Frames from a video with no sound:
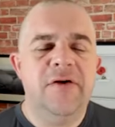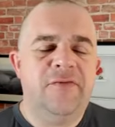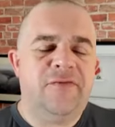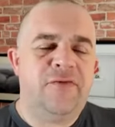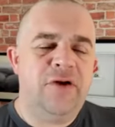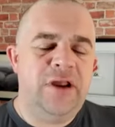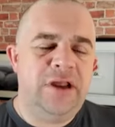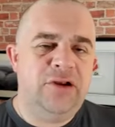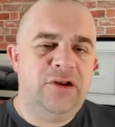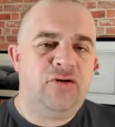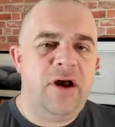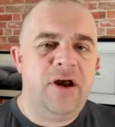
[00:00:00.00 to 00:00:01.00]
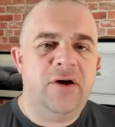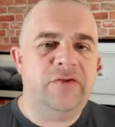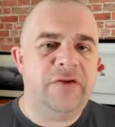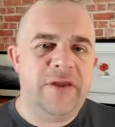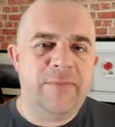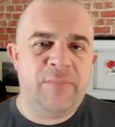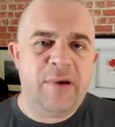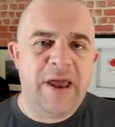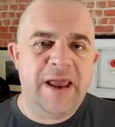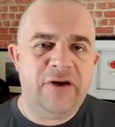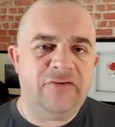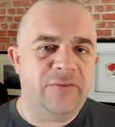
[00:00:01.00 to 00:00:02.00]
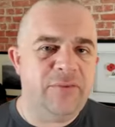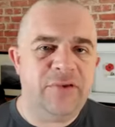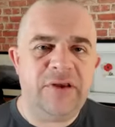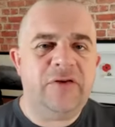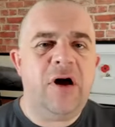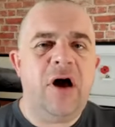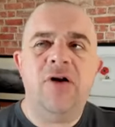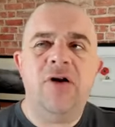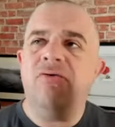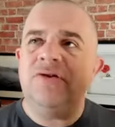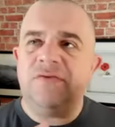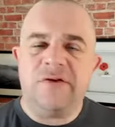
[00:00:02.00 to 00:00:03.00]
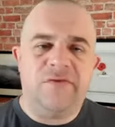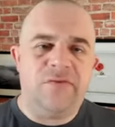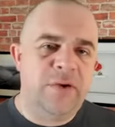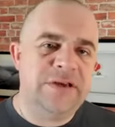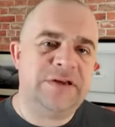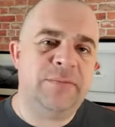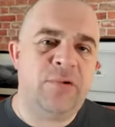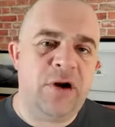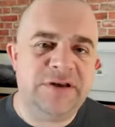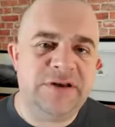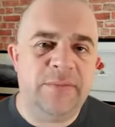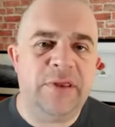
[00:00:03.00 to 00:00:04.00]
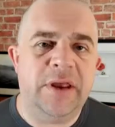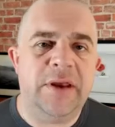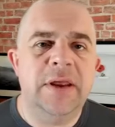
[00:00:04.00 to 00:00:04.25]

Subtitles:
free trials and then pay extra. There's hundreds of different ways to price something.